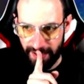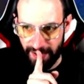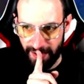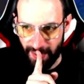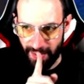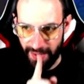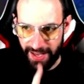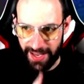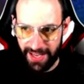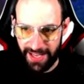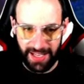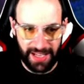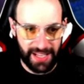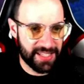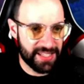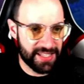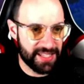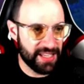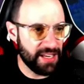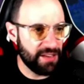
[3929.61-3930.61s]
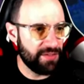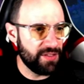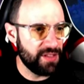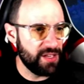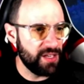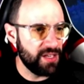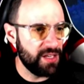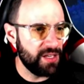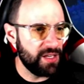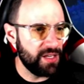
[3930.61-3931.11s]
Okay, let's see if
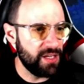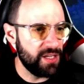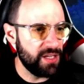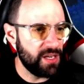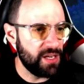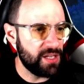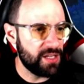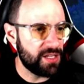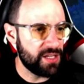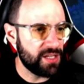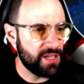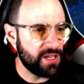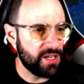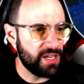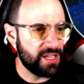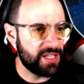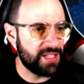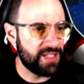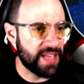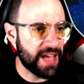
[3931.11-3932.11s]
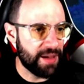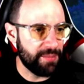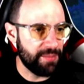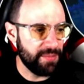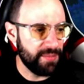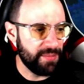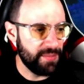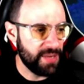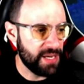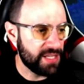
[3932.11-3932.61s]
the... It's
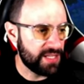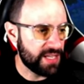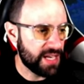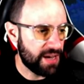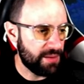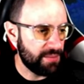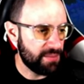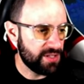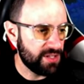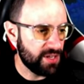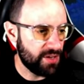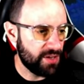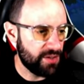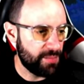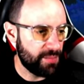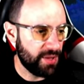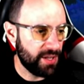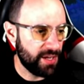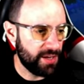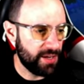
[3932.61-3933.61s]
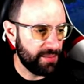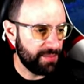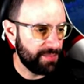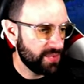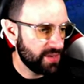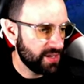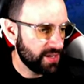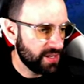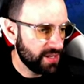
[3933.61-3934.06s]
Xdam. Xdam is the other player.